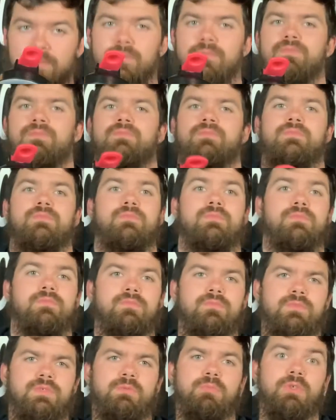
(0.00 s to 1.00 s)
Mm.
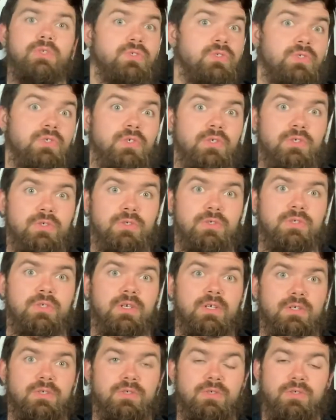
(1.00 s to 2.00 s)
It smells delicious,
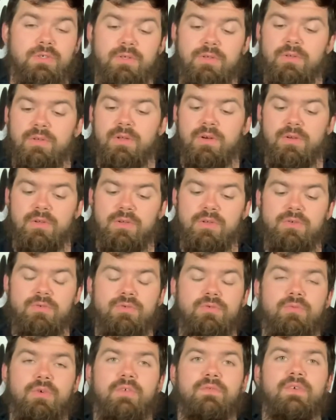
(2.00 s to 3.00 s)
actually. You can get a
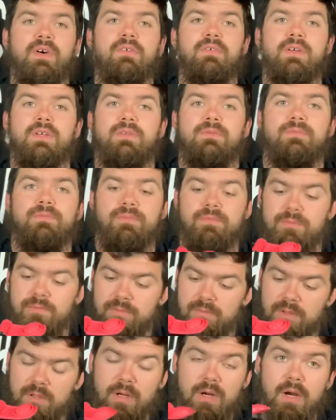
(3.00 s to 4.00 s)
huge whiff of it.
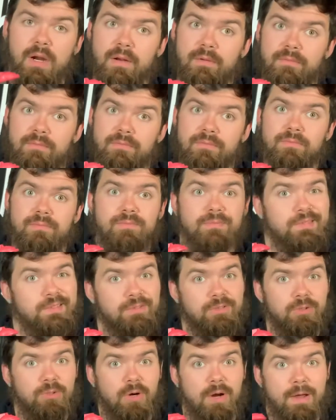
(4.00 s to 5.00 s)
All right,
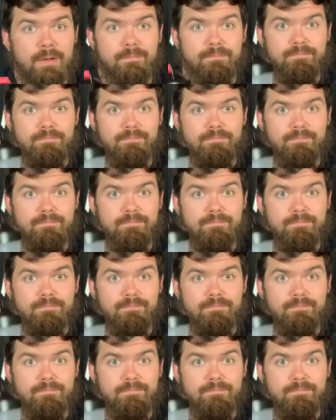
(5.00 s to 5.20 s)
let's try it.